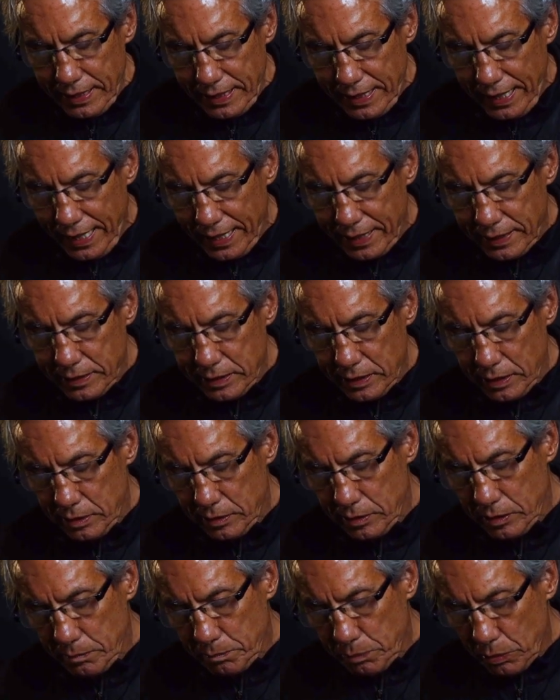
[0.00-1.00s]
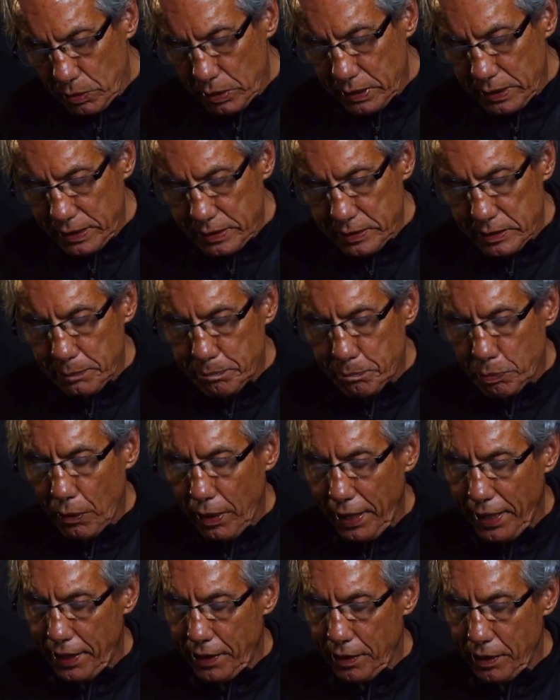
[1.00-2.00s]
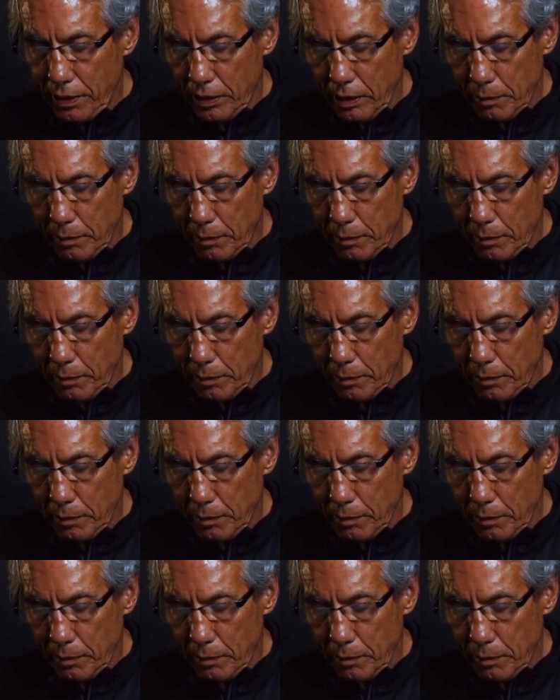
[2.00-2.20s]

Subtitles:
the end, the book is a prayer,